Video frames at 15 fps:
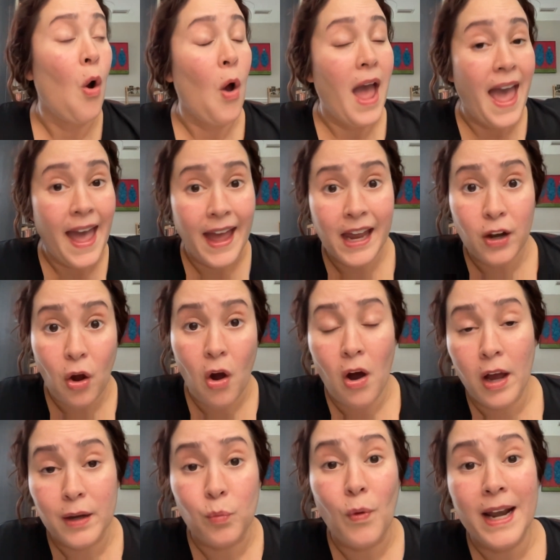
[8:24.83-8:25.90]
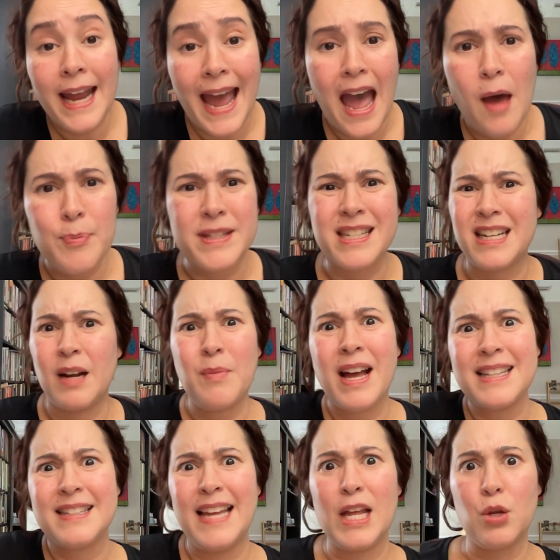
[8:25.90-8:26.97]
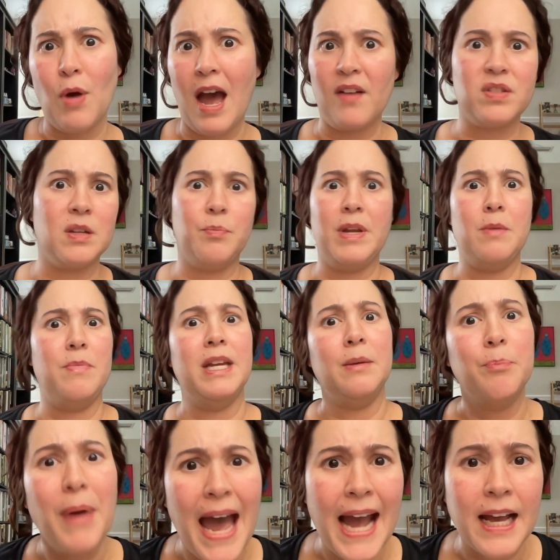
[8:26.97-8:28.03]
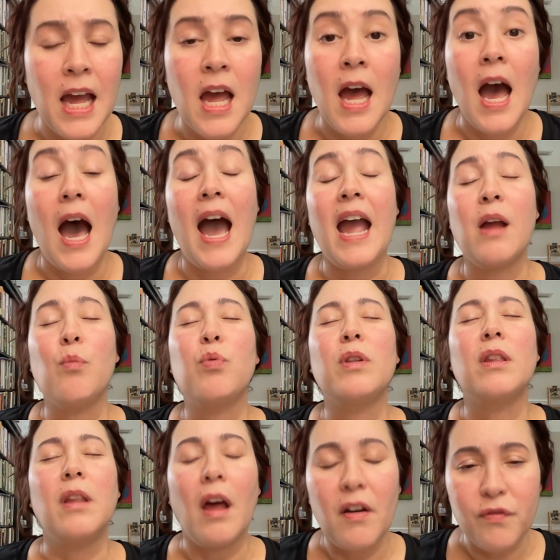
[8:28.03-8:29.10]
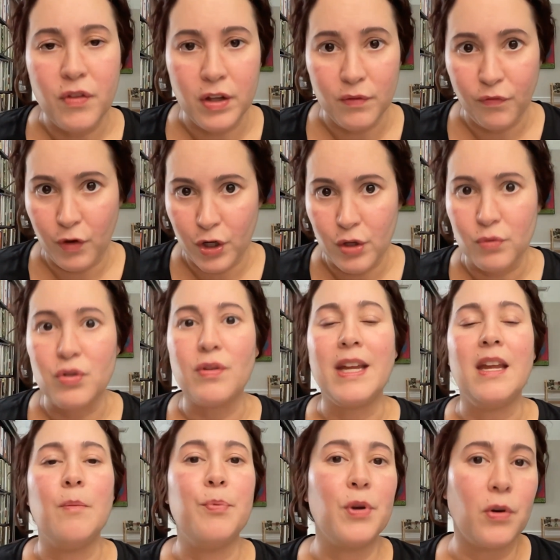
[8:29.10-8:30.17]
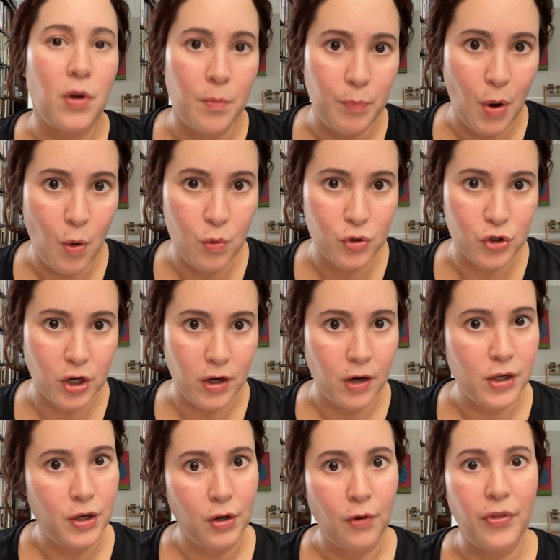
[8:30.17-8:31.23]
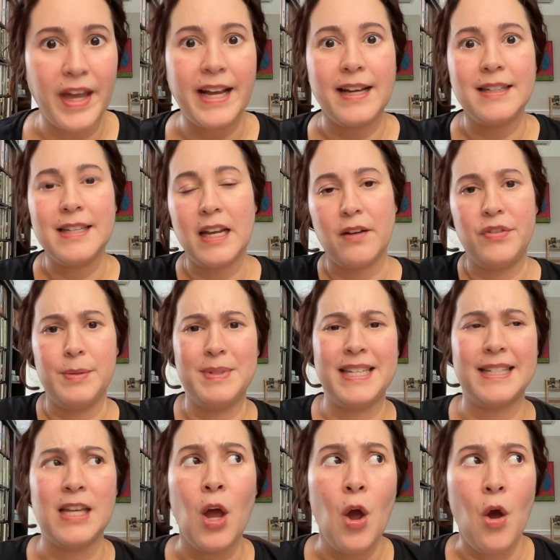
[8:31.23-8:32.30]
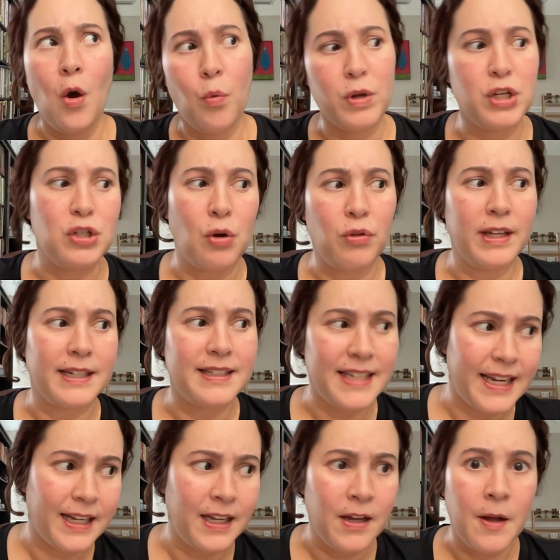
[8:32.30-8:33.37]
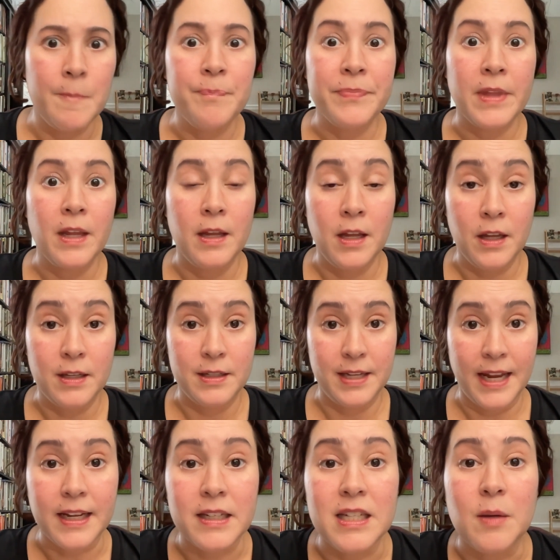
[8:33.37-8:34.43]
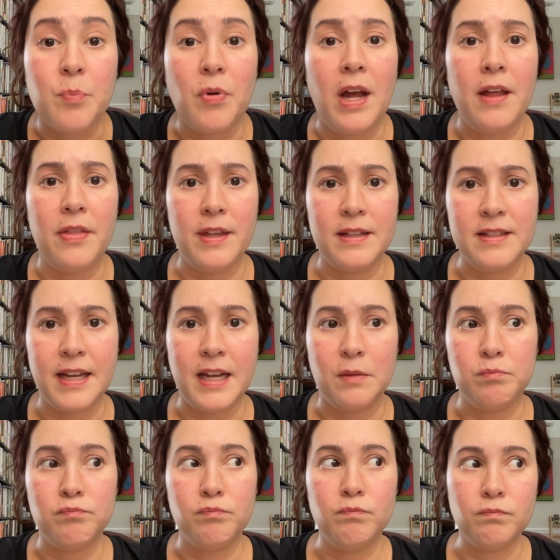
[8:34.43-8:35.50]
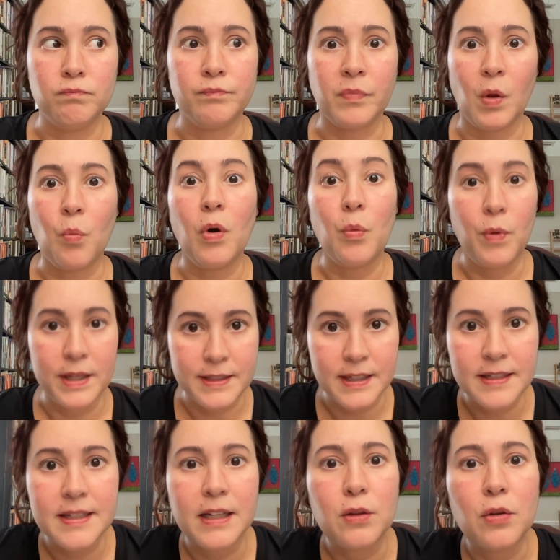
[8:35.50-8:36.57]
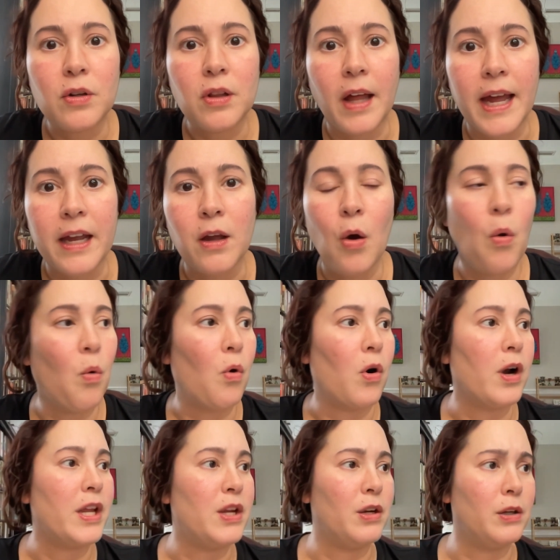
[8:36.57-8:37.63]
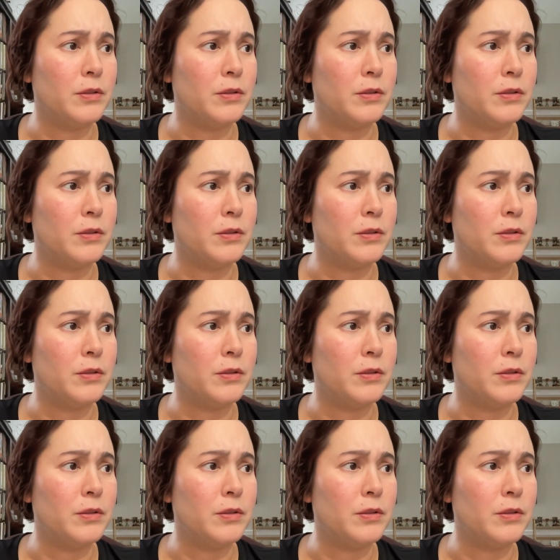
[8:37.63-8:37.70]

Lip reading: head on when it happens, and I'm not saying you have to be mean back, I would love for you to keep your composure. Like I said, if somebody says, well, you don't look sick, take a deep breath and say, well, what does sick look like? Or,